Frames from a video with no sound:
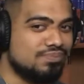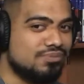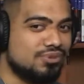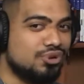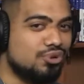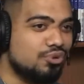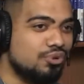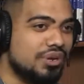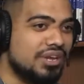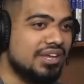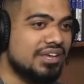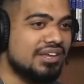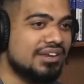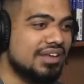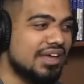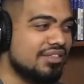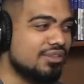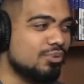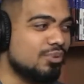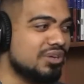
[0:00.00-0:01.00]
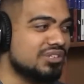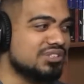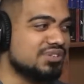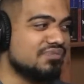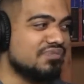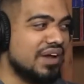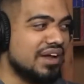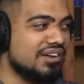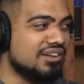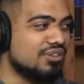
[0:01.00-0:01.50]
green, and the ones you
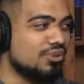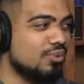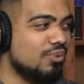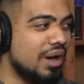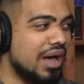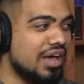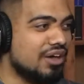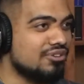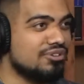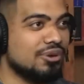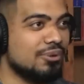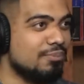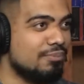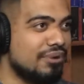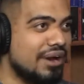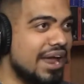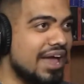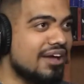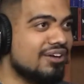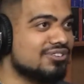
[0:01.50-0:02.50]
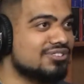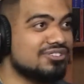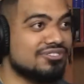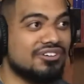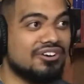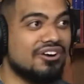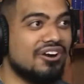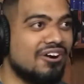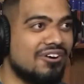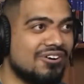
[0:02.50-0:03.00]
find in the wild are brown, so
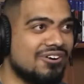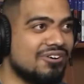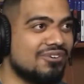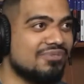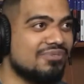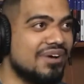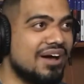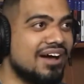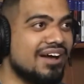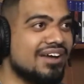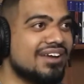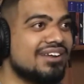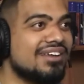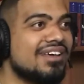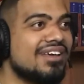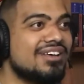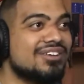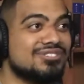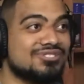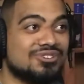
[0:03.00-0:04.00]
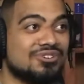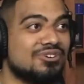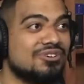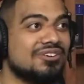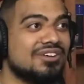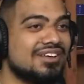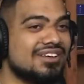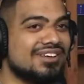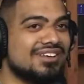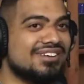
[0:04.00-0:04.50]
they're harder to find.
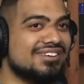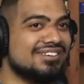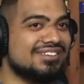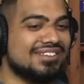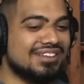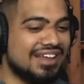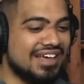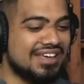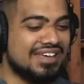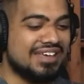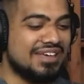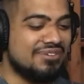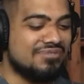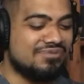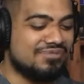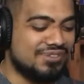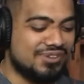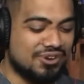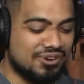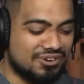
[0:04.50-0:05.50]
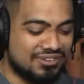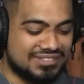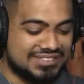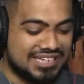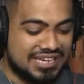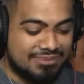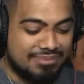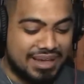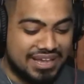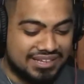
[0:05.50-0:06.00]
So like if your
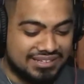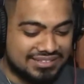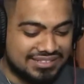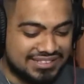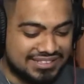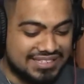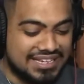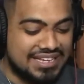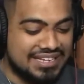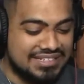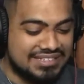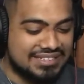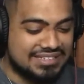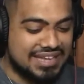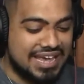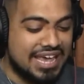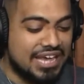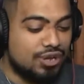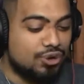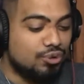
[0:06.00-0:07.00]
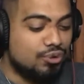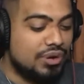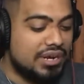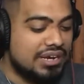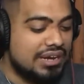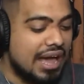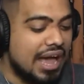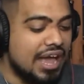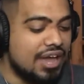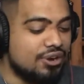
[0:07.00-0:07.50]
teammate sees a
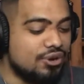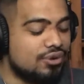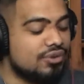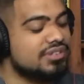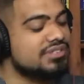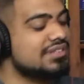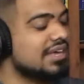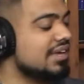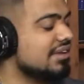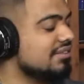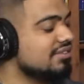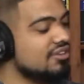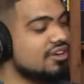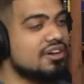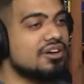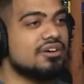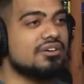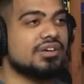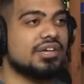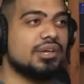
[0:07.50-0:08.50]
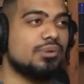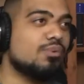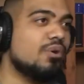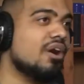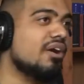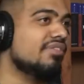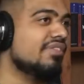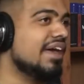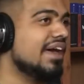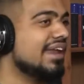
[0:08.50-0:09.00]
green idol, it's like, no, he
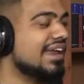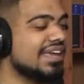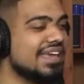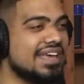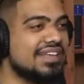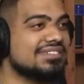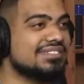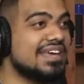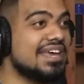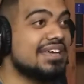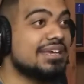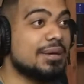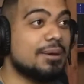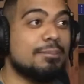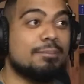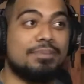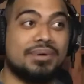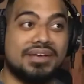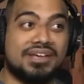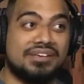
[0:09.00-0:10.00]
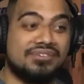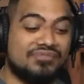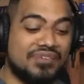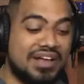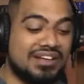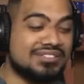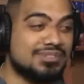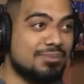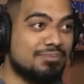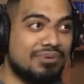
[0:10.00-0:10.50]
won that, I can't take it. But he
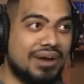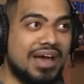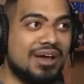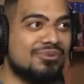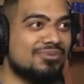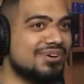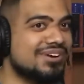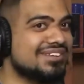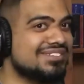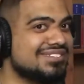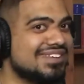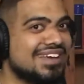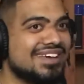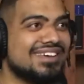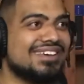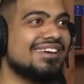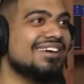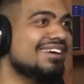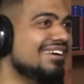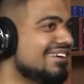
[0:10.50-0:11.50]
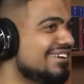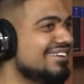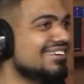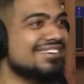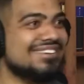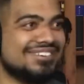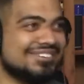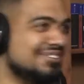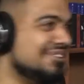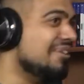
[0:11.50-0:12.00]
finds a brown one, it's like,
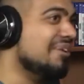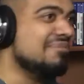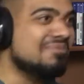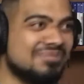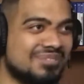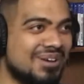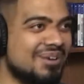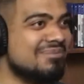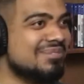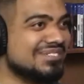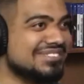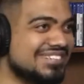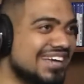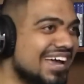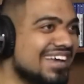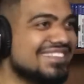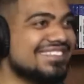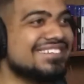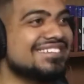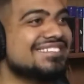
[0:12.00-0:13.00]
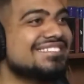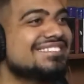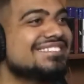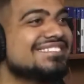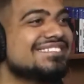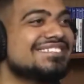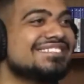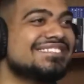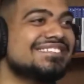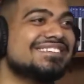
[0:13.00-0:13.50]
yo, I'm gonna jack this.
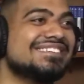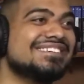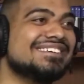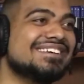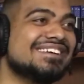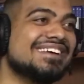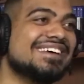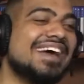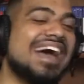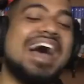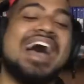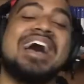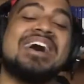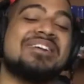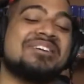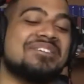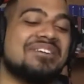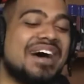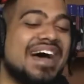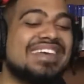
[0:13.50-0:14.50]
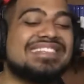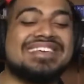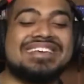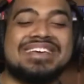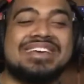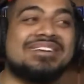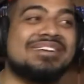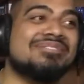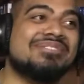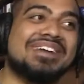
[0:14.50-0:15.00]
I don't know. I think
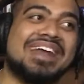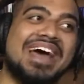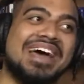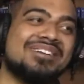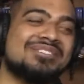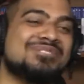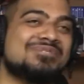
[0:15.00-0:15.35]
it would add